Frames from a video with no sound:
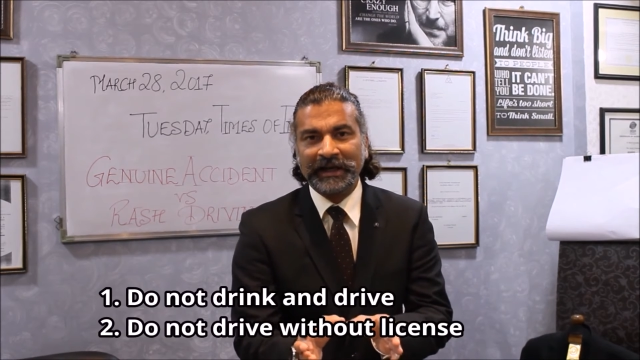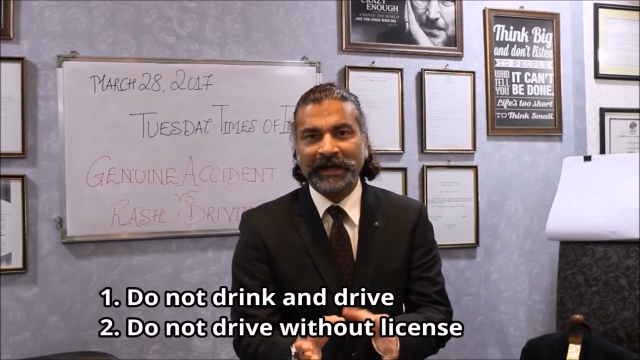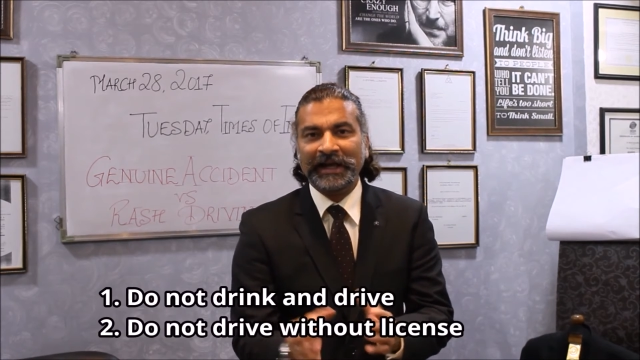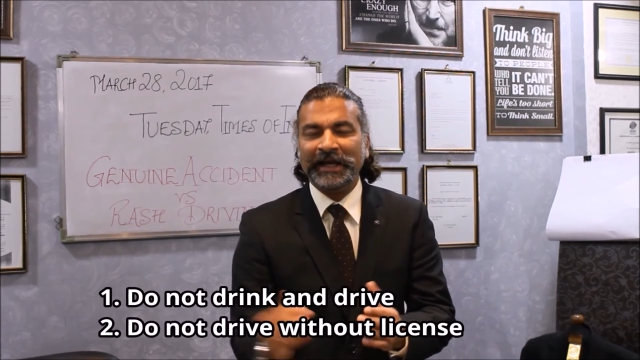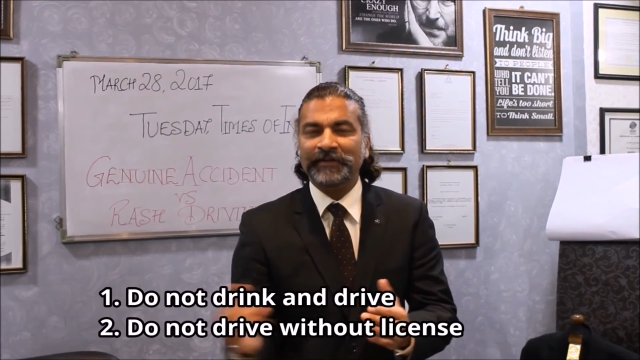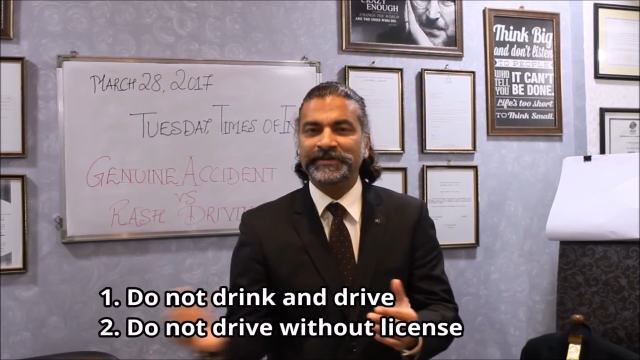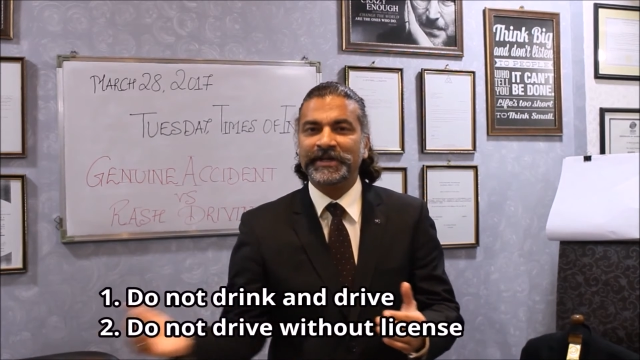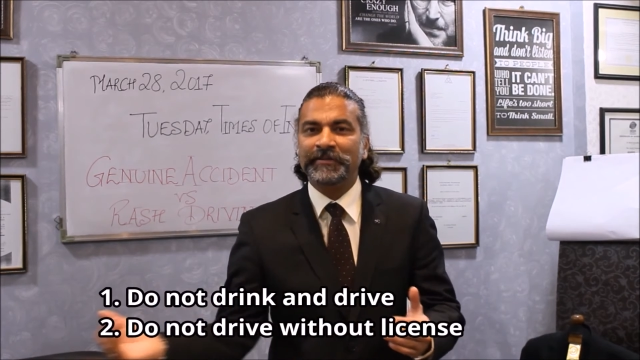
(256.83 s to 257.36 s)

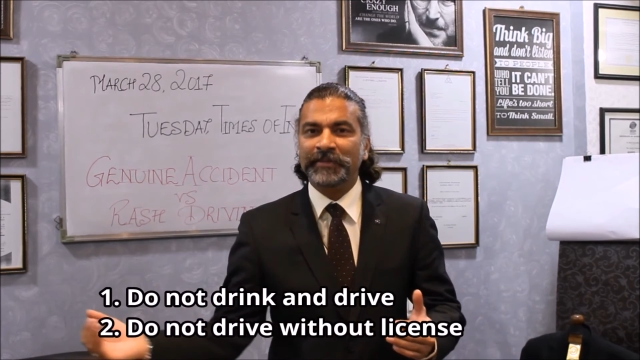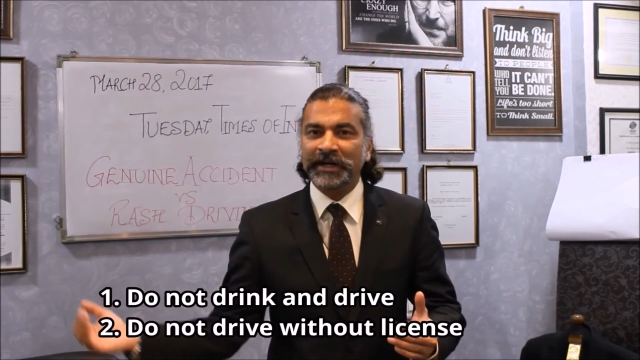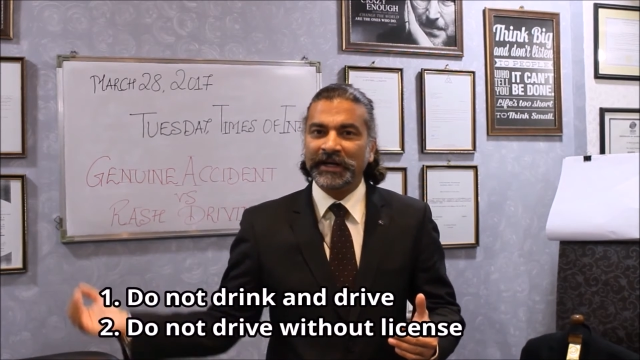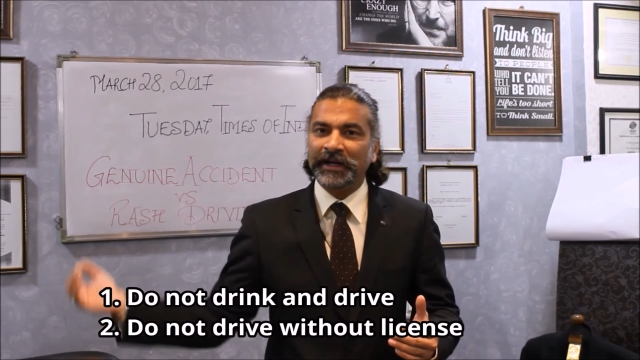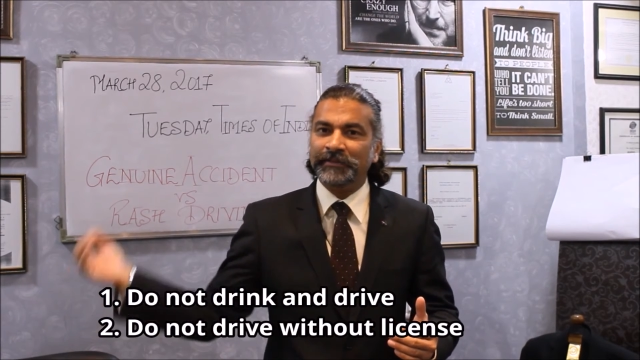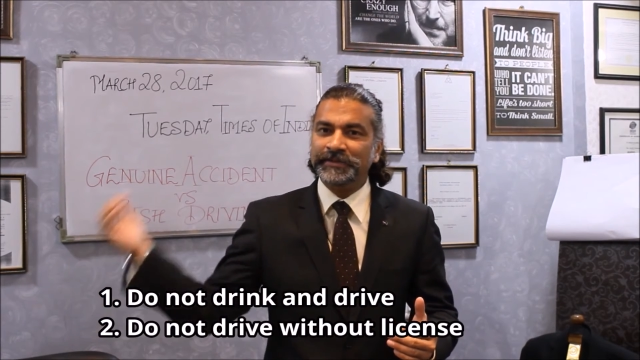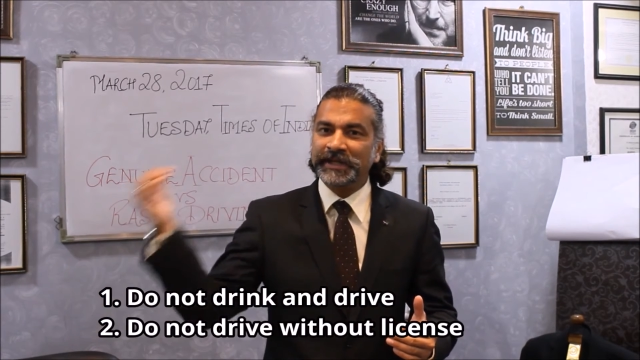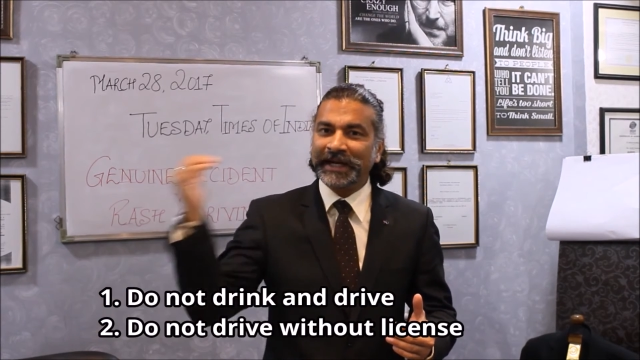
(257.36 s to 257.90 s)
if somebody
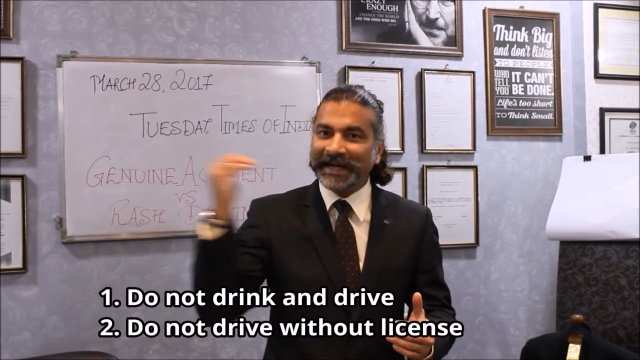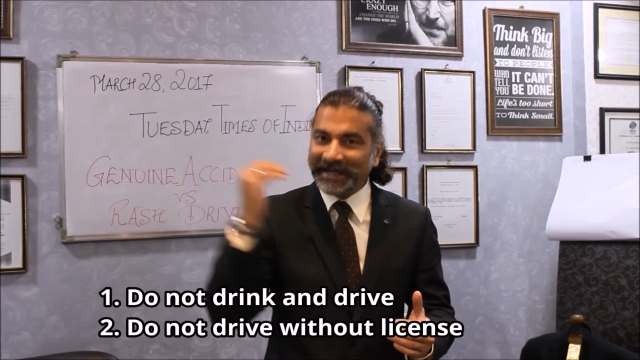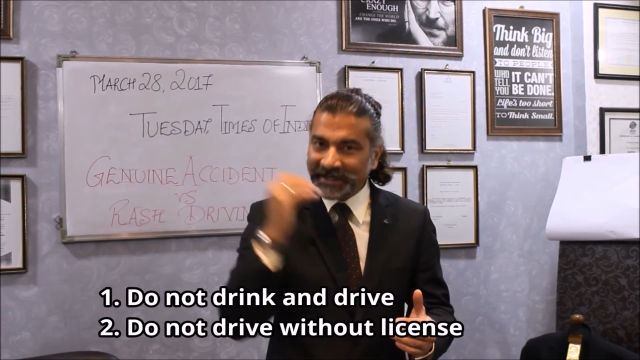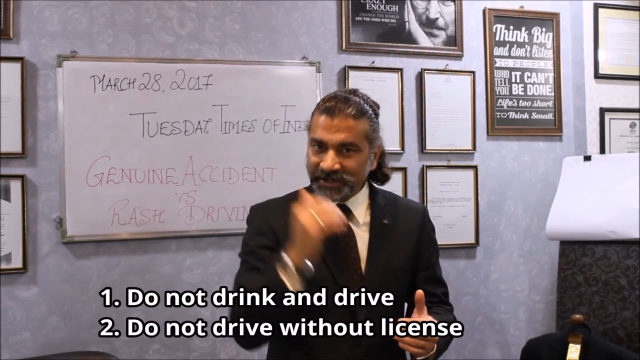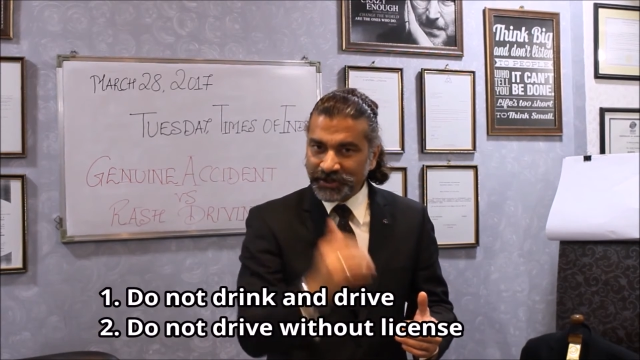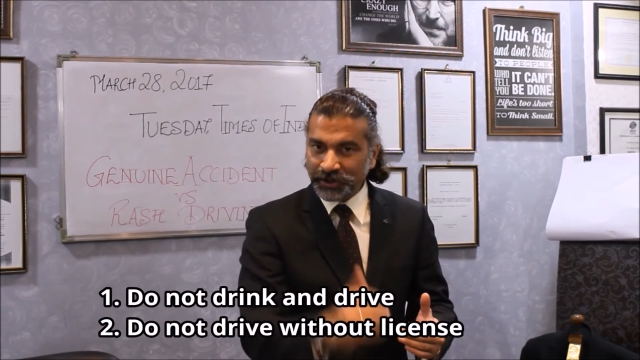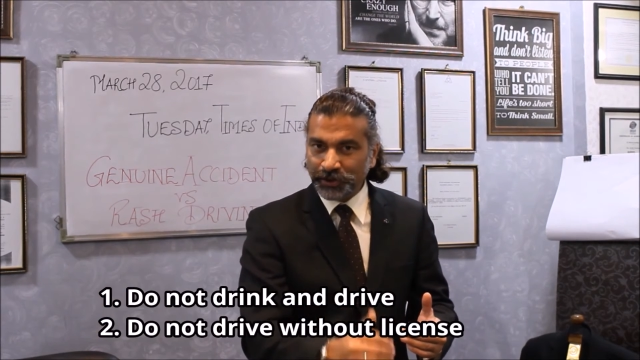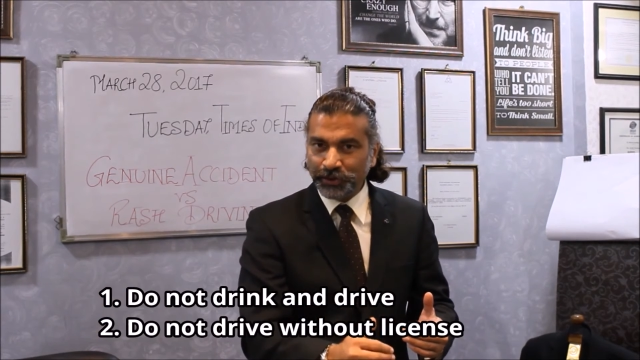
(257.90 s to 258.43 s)
comes and
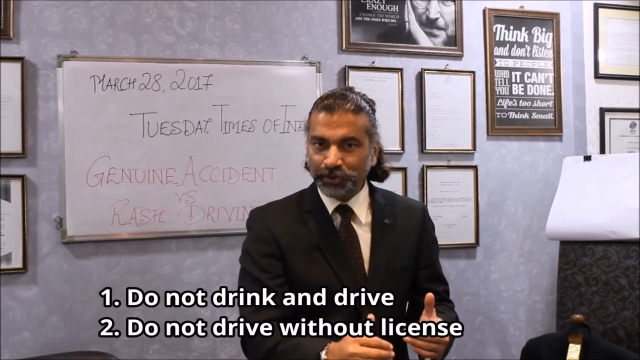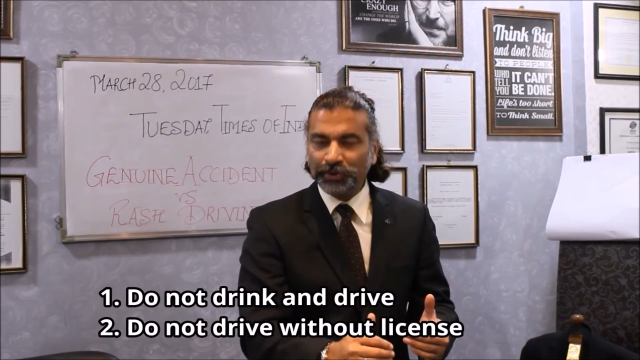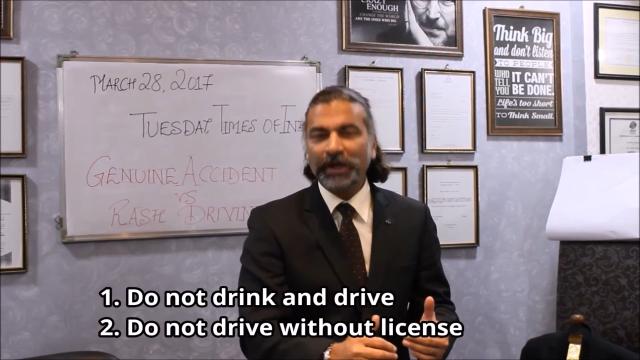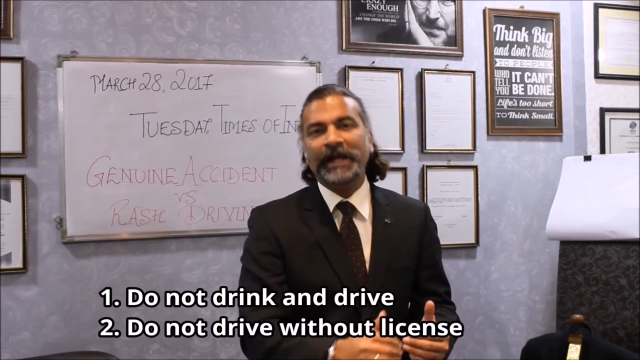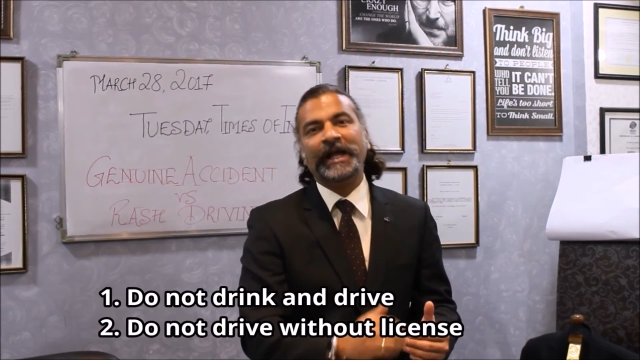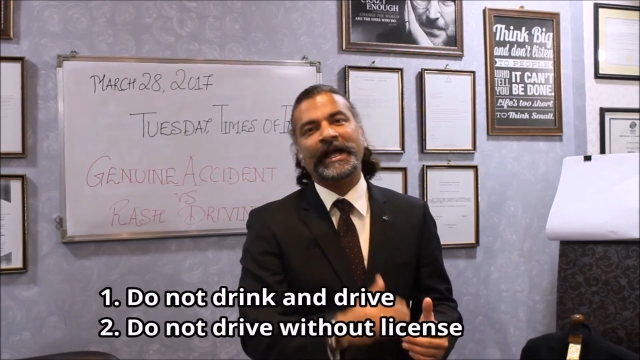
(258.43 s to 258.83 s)
hits you